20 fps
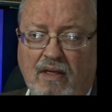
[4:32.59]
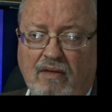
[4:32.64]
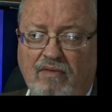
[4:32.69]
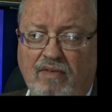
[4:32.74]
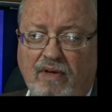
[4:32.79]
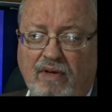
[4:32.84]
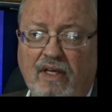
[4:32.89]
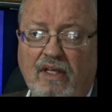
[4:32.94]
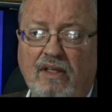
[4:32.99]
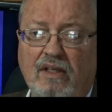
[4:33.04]

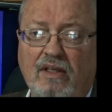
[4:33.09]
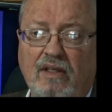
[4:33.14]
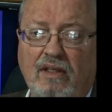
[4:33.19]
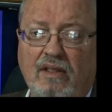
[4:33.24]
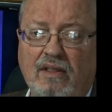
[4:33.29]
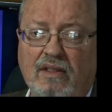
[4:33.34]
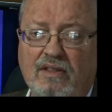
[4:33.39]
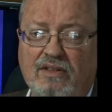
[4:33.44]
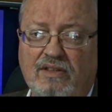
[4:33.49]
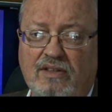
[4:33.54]
Very
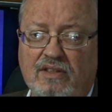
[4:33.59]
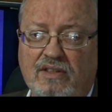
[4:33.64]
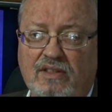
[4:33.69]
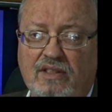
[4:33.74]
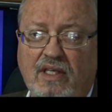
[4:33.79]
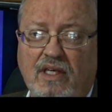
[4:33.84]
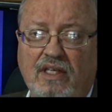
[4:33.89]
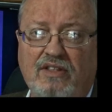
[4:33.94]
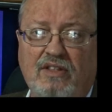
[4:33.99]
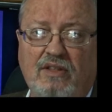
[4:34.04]
little is
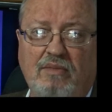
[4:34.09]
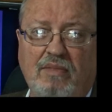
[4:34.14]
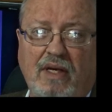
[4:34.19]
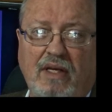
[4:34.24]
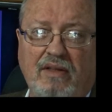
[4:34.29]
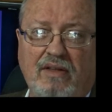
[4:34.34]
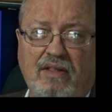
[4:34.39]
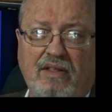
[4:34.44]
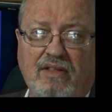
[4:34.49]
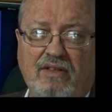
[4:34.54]
discussed
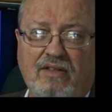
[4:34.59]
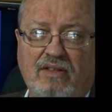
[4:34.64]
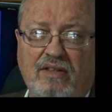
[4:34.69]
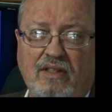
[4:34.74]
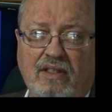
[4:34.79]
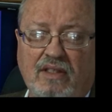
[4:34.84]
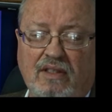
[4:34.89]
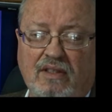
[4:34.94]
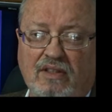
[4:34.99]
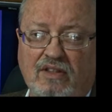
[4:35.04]
about this
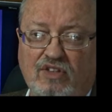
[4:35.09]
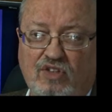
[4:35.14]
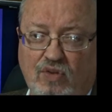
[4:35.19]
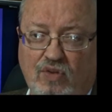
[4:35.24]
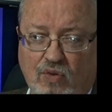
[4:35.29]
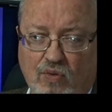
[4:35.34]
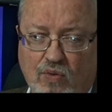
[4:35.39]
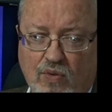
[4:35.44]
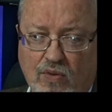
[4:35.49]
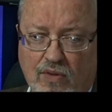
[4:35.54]
in the
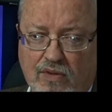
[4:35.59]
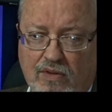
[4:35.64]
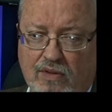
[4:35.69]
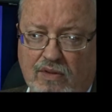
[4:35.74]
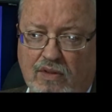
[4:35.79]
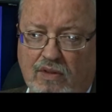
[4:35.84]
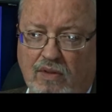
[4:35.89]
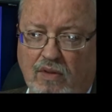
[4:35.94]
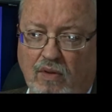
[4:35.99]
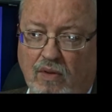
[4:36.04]

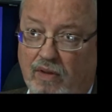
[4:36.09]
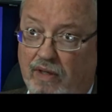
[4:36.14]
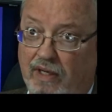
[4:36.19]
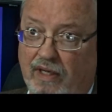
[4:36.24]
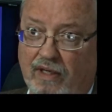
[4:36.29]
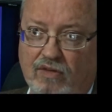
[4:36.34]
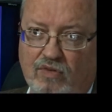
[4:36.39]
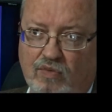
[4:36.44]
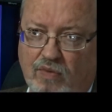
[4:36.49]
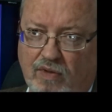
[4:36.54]
schools or
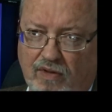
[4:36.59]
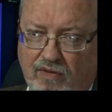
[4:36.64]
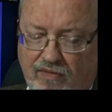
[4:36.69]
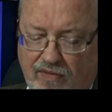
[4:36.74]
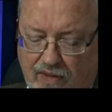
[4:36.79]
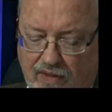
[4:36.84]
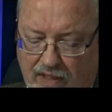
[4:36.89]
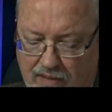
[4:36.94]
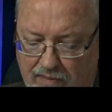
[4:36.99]
elsewhere for